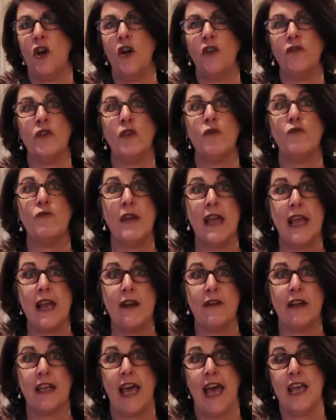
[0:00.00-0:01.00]
on the
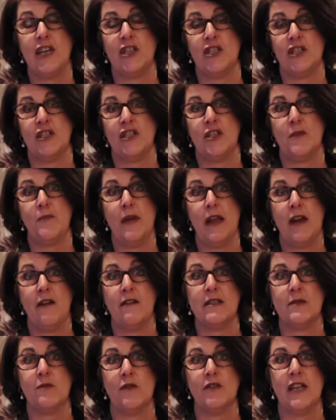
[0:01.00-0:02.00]
rare occasion that your
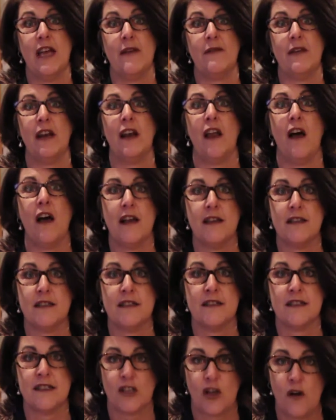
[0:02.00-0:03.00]
parents want to have a
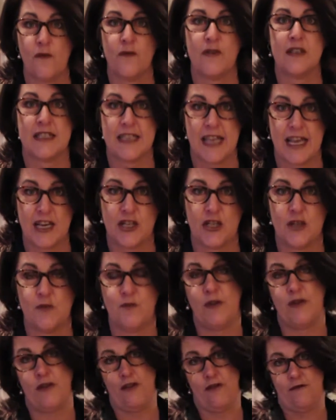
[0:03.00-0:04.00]
licensed conversation
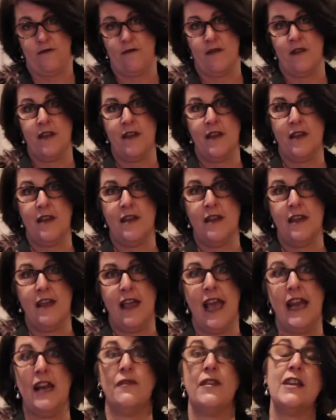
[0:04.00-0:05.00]
with you.
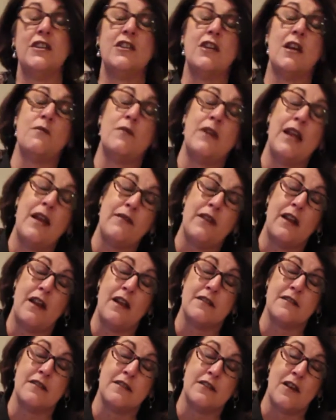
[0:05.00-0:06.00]
And if they don't want to have a
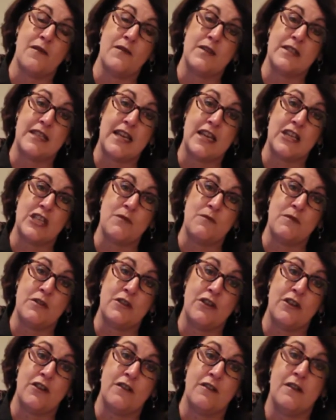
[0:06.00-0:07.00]
licensed conversation with
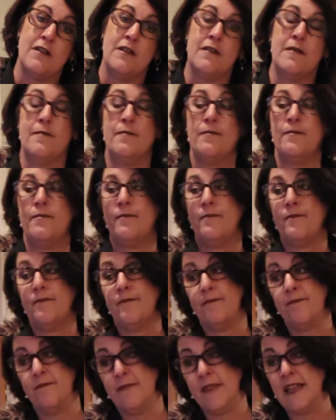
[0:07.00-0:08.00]
you,
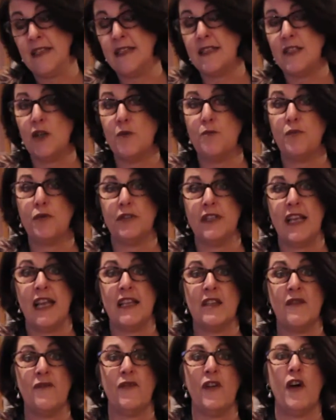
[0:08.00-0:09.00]
then still put
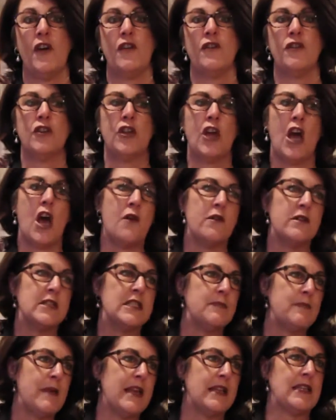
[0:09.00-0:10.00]
down the phone. Go and
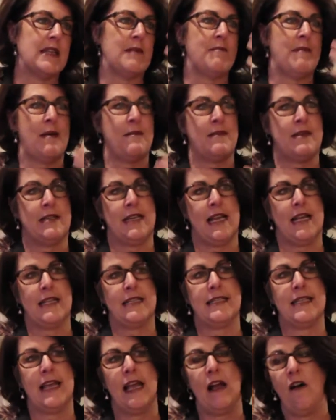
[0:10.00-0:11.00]
speak to mum and
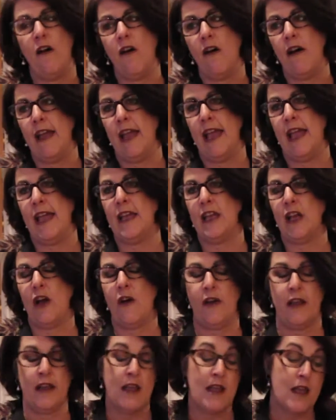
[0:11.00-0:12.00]
dad. Say, hi, how you
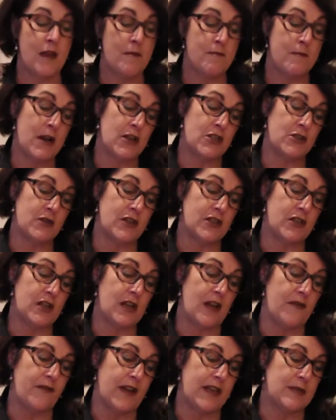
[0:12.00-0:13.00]
going? Mind you, I do
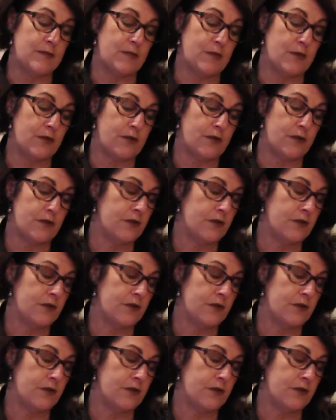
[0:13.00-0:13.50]
like Facebook.